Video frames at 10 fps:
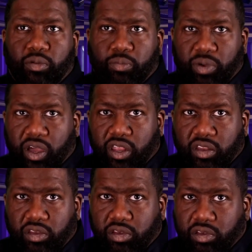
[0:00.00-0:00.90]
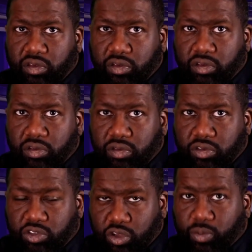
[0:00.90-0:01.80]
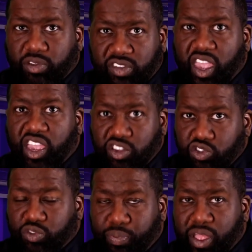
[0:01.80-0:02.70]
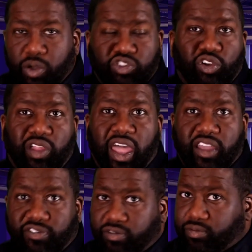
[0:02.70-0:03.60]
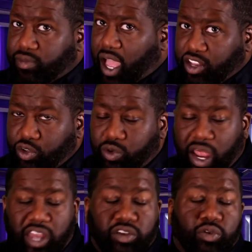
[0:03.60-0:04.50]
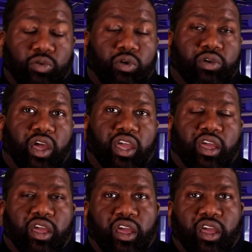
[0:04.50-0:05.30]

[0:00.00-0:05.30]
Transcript: But you know what I'm just saying, you're just playing with your life. I do what I do, okay?